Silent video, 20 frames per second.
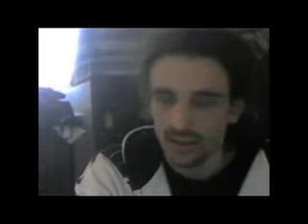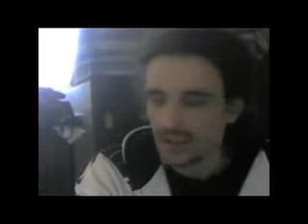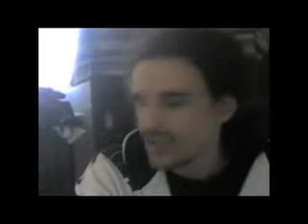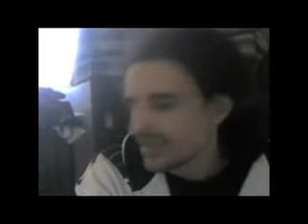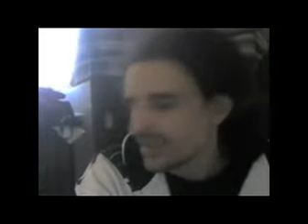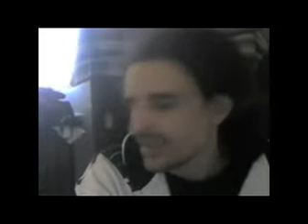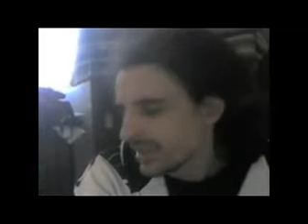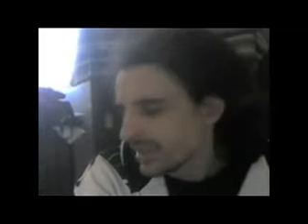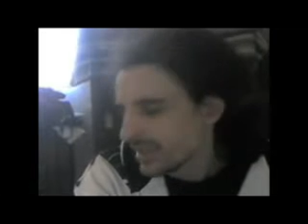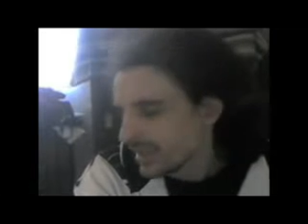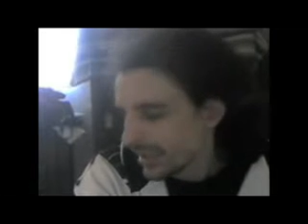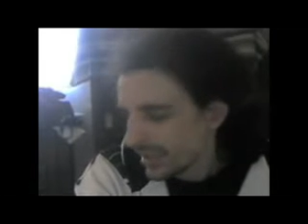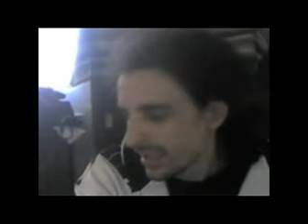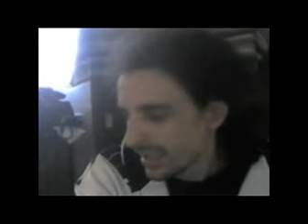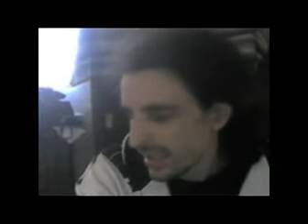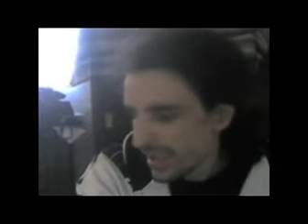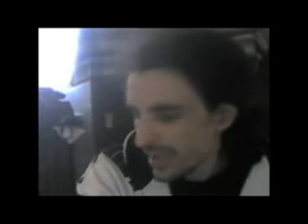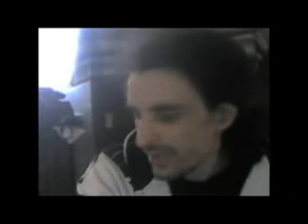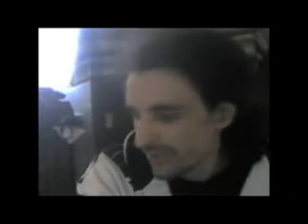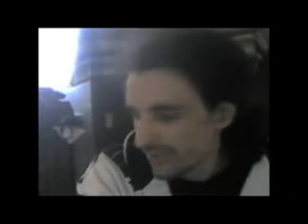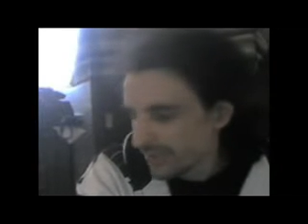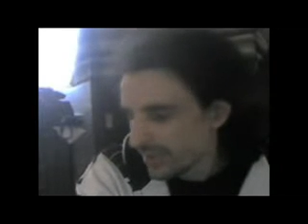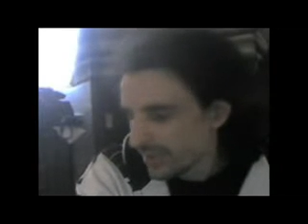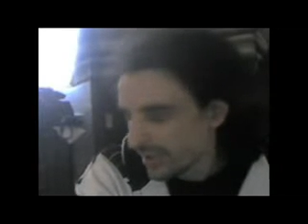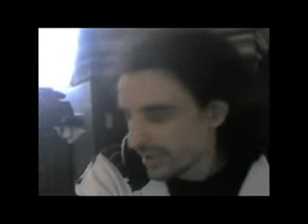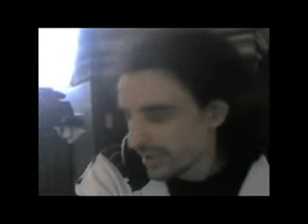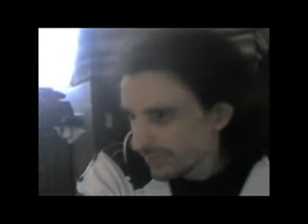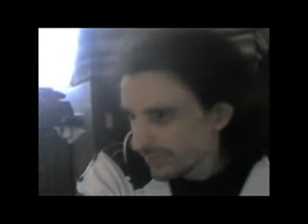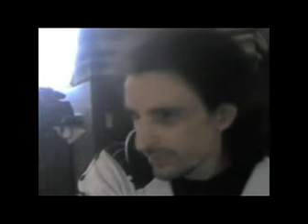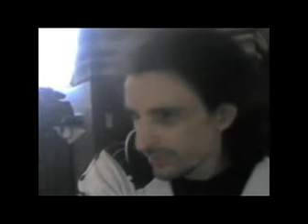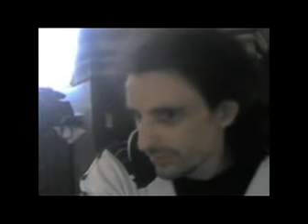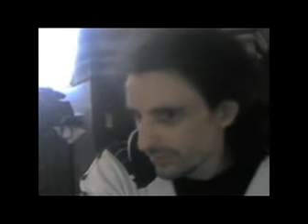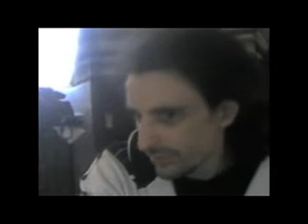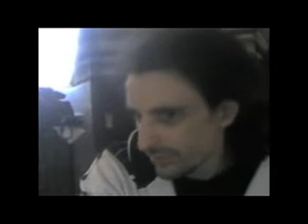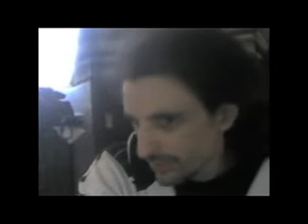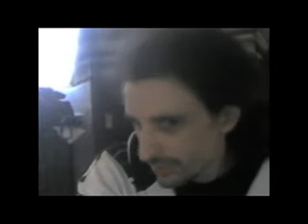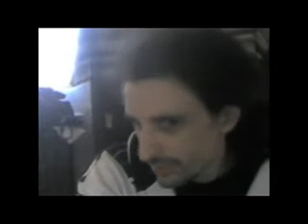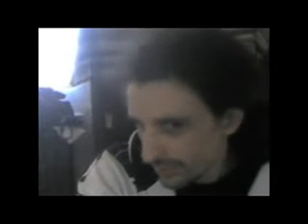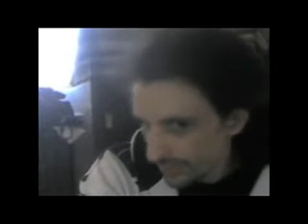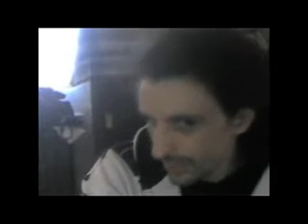CNN, the evil
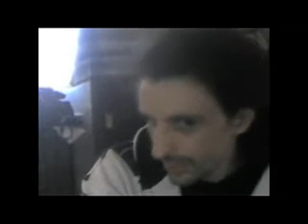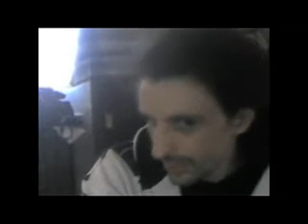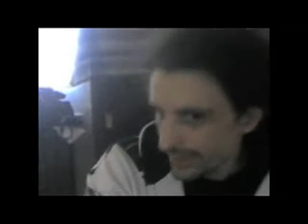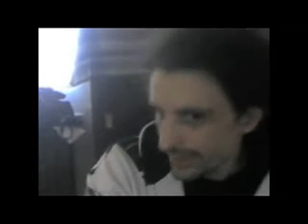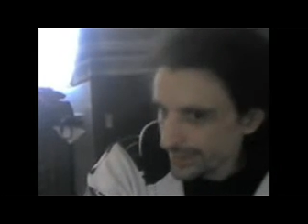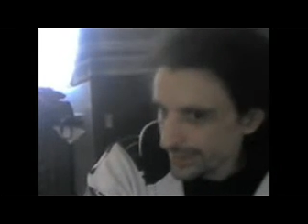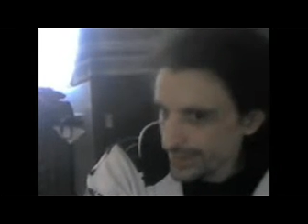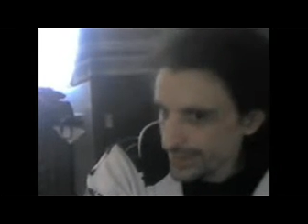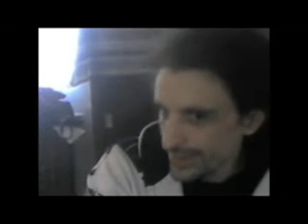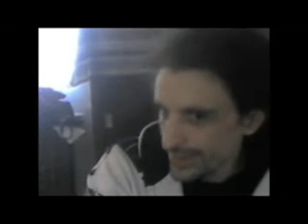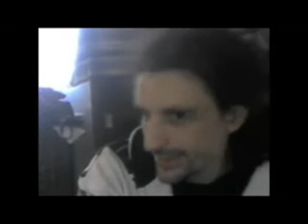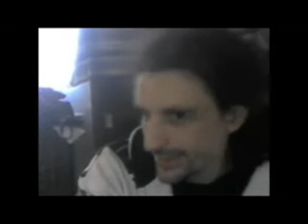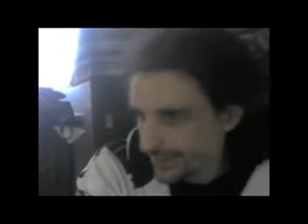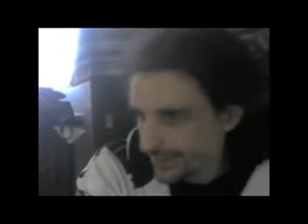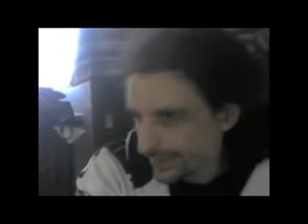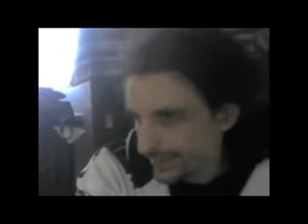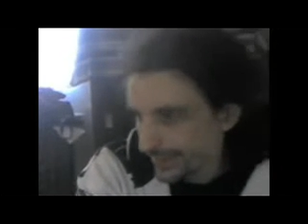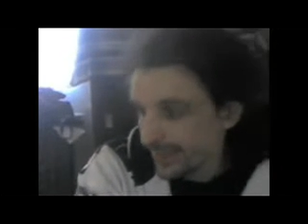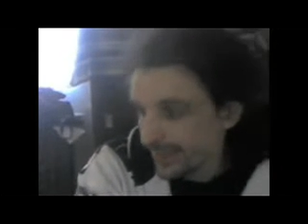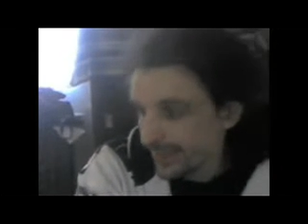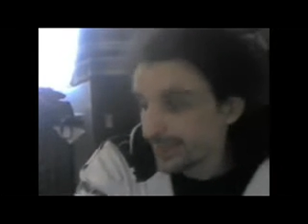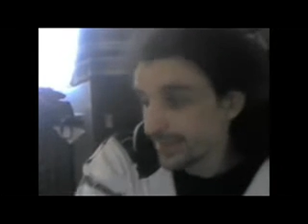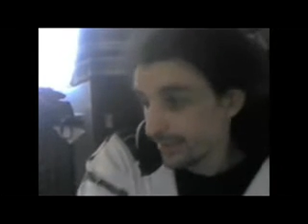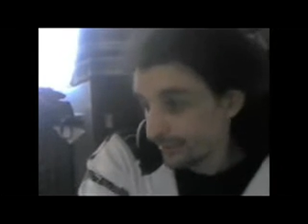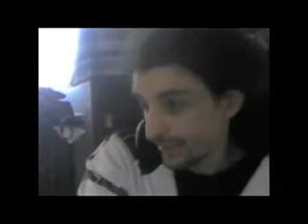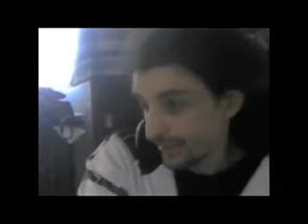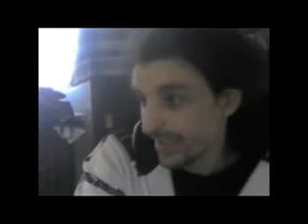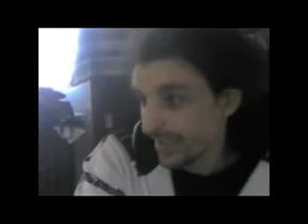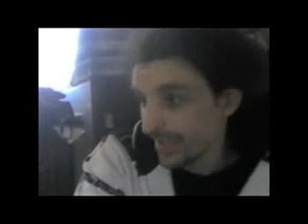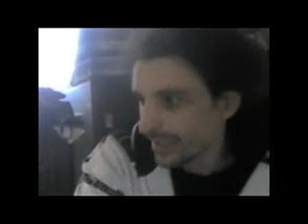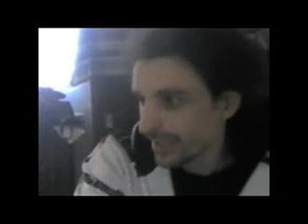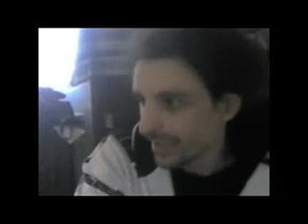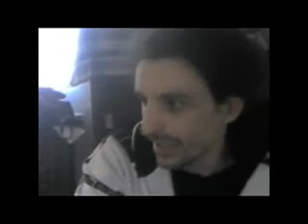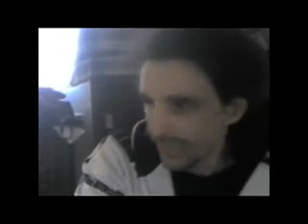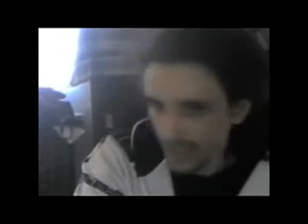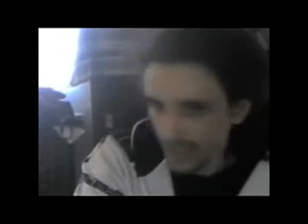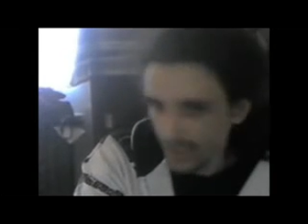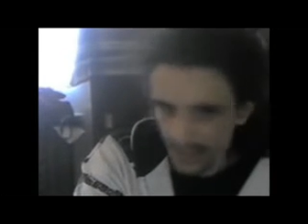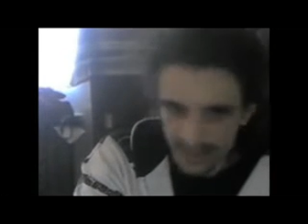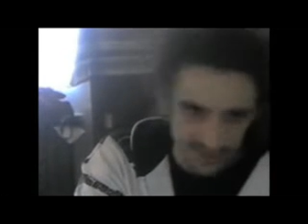news organization. Let's not forget
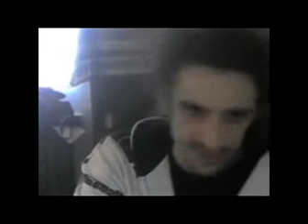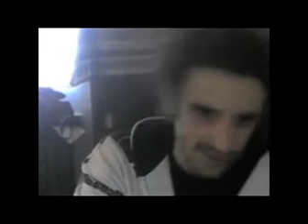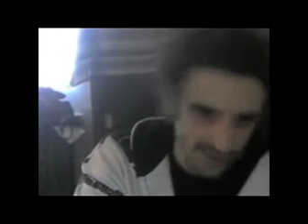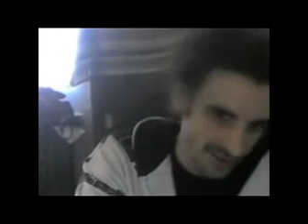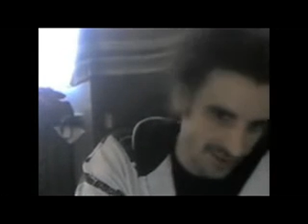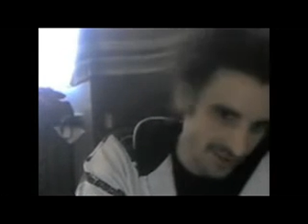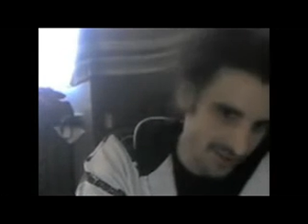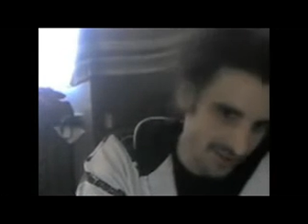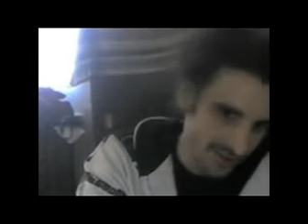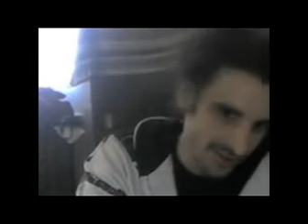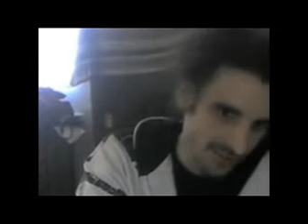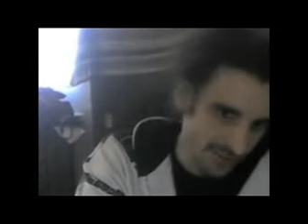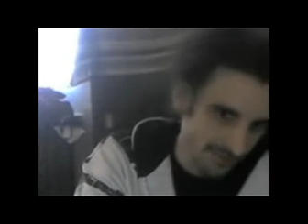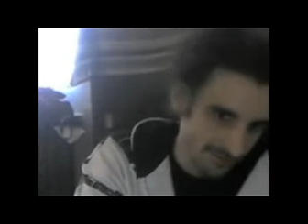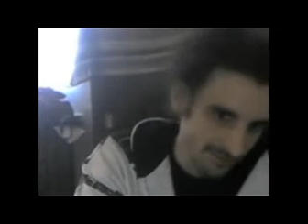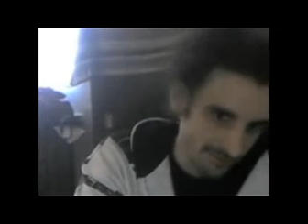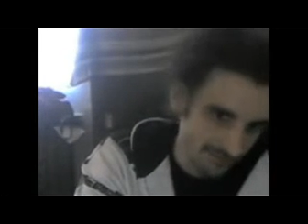that, ladies and gentlemen.